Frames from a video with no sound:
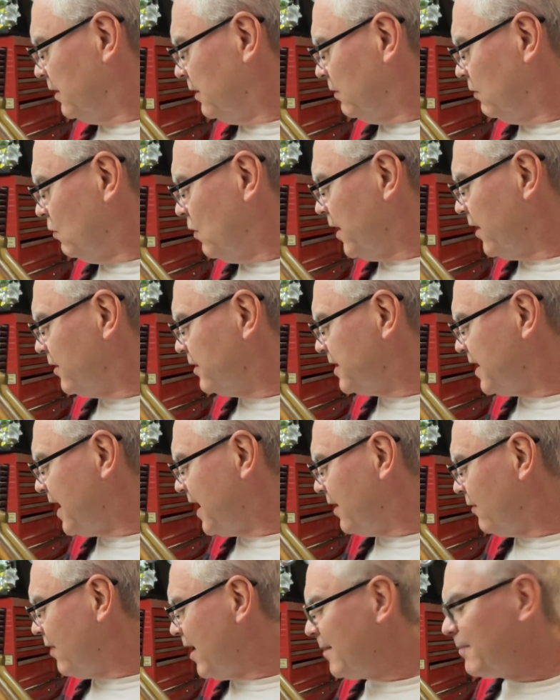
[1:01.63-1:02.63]
wire
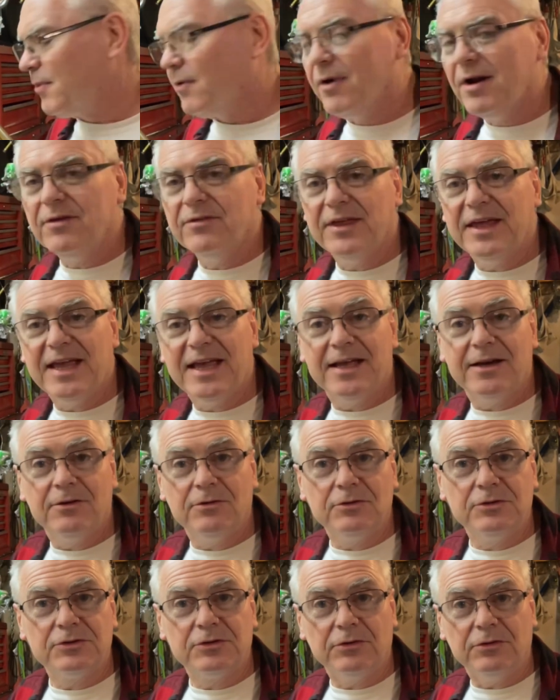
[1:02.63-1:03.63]
tie wrapped around the
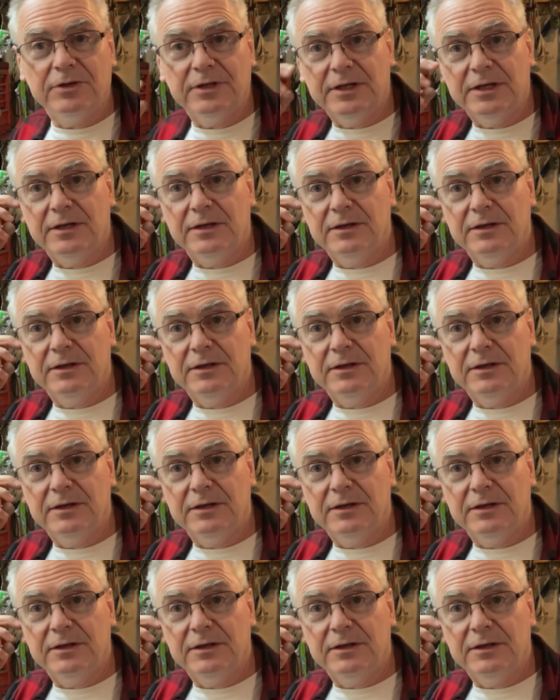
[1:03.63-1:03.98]
handle, so that